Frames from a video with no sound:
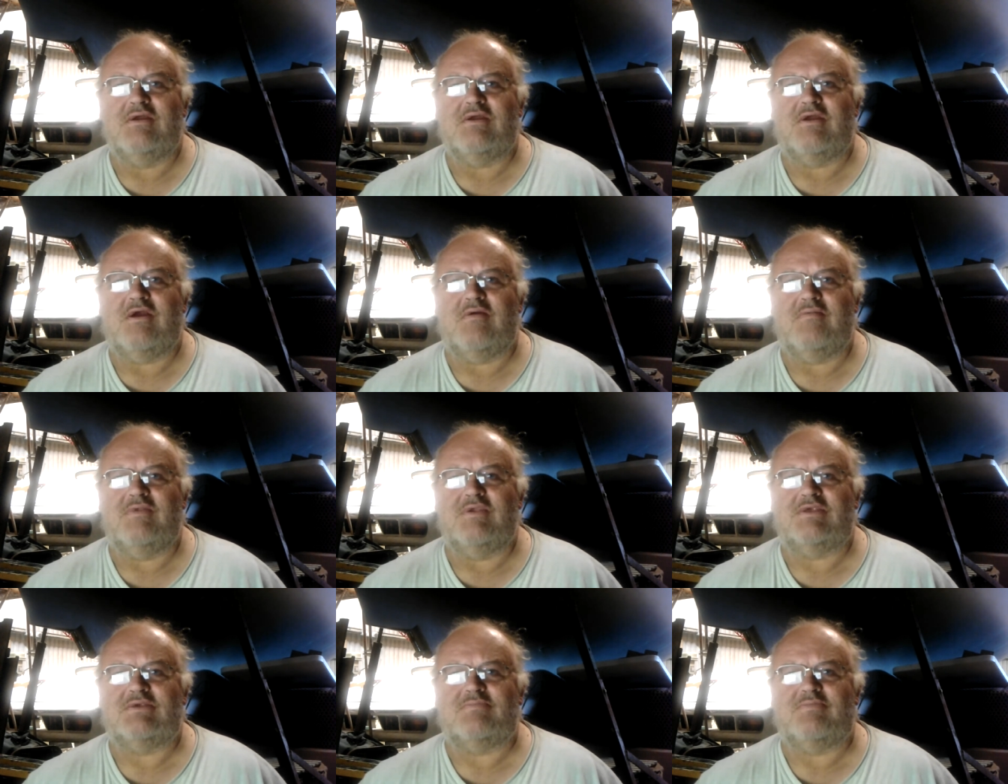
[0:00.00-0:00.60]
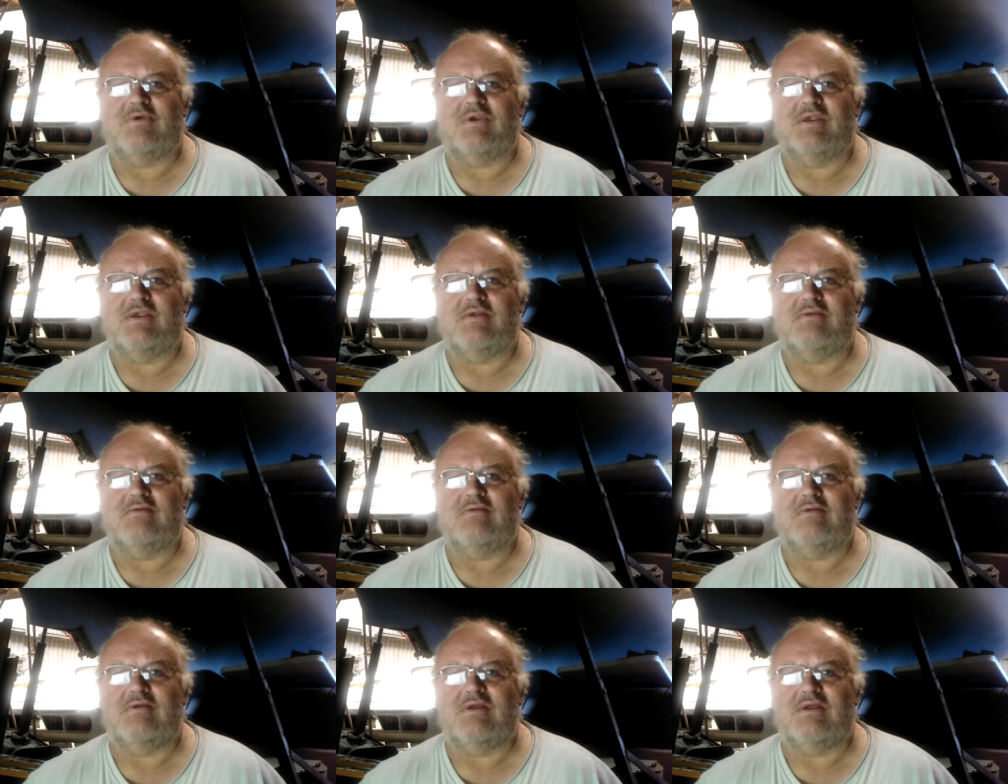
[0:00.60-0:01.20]
come the spring
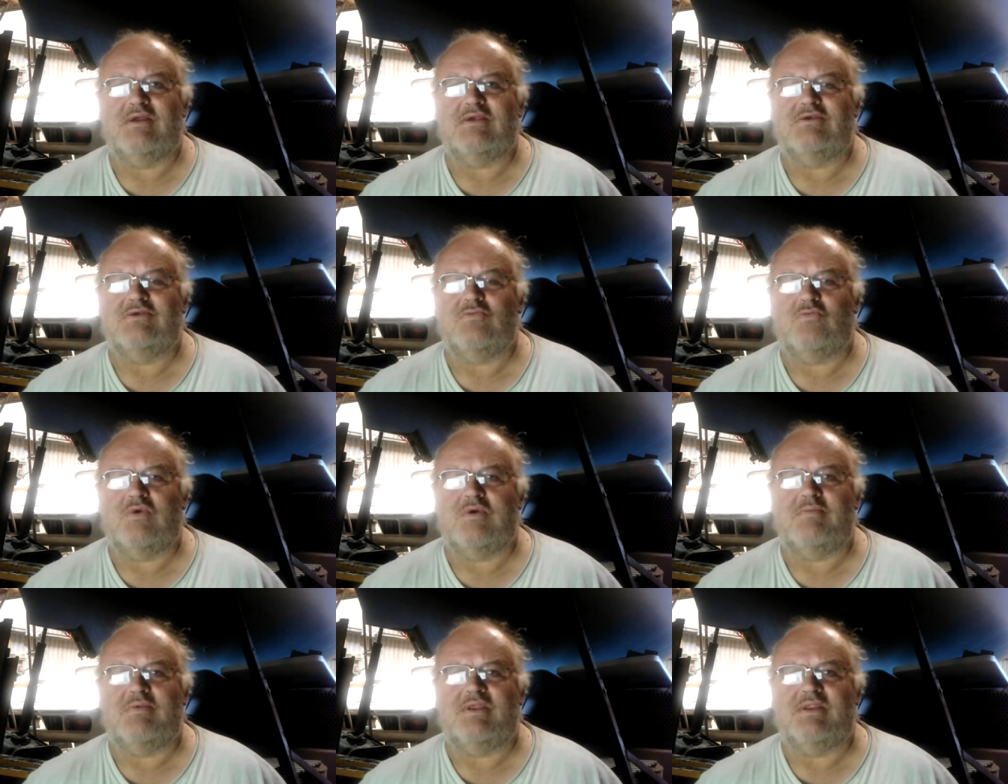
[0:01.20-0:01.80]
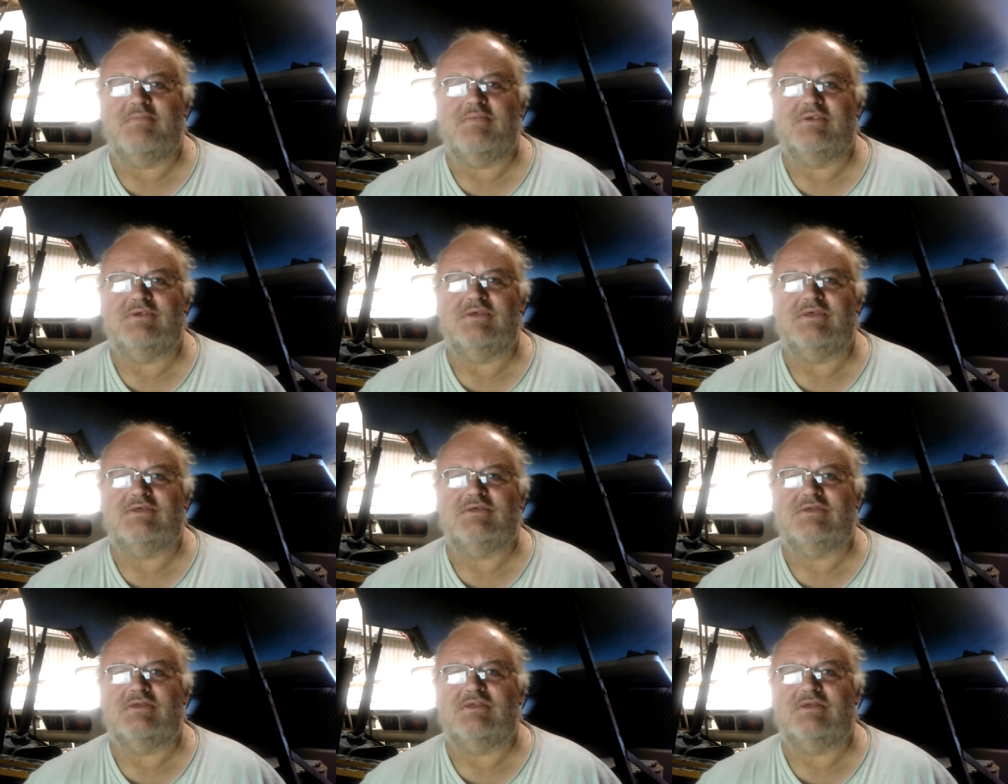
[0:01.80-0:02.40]
we'll be in a
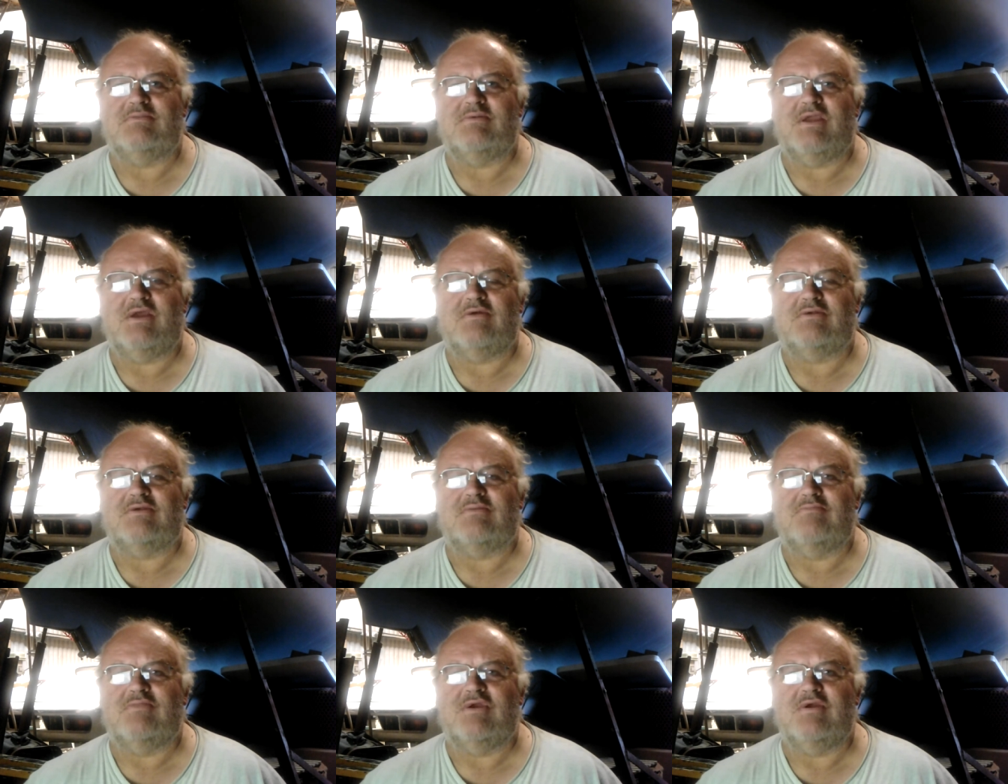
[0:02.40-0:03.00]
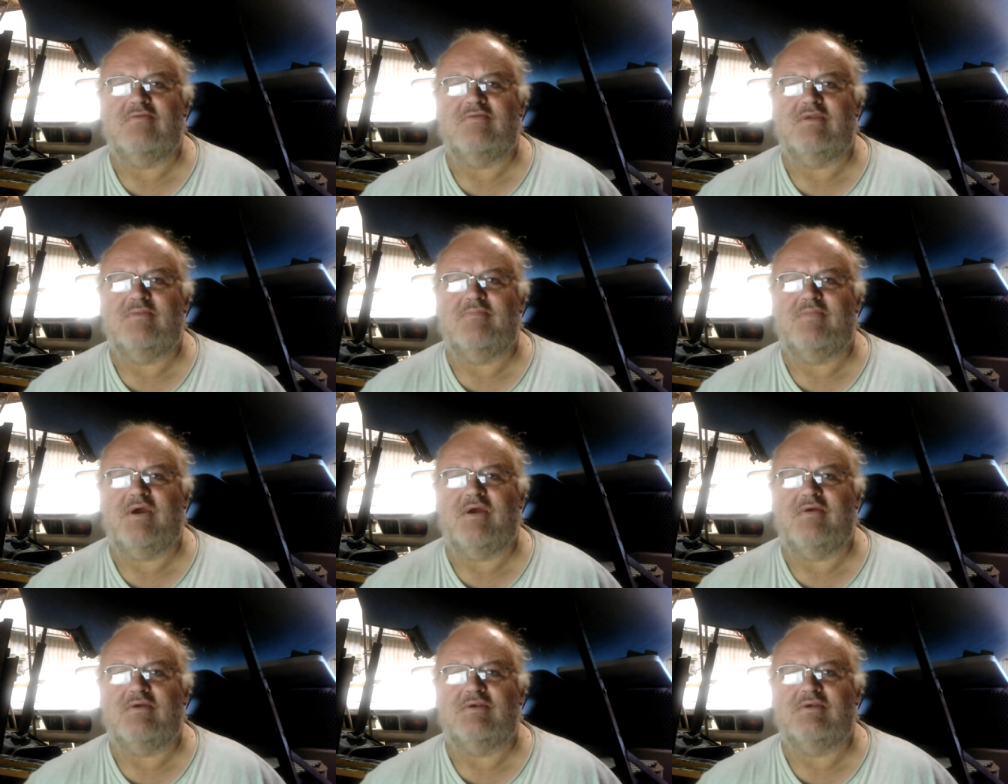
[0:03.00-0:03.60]
position to be able to move the
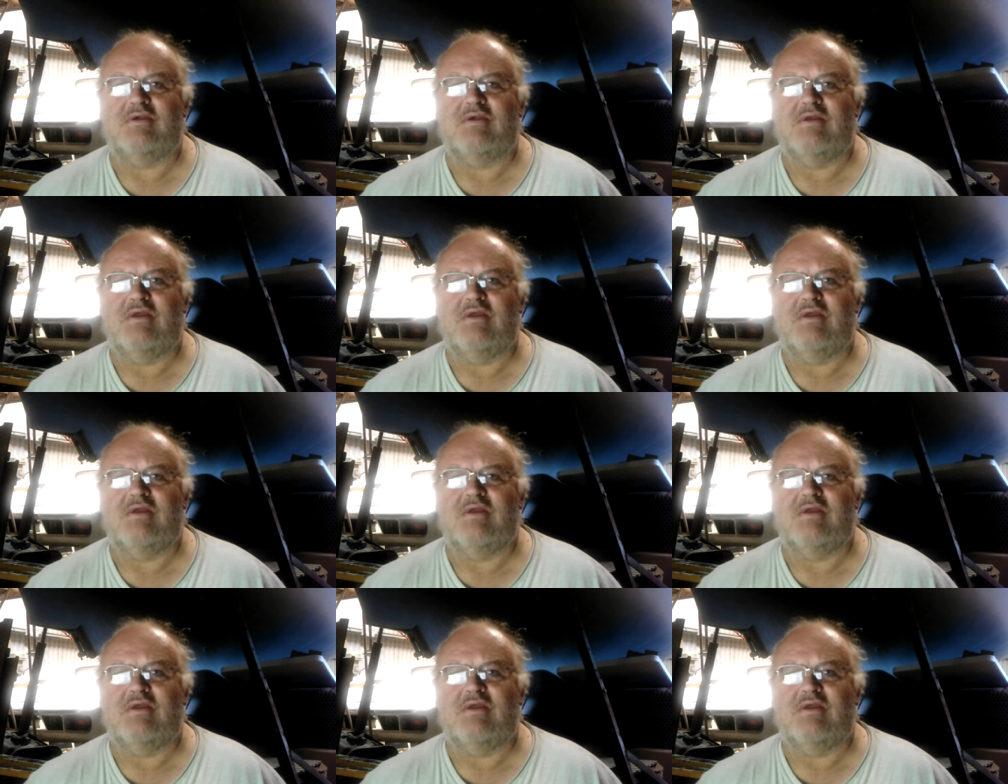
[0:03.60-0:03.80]
boat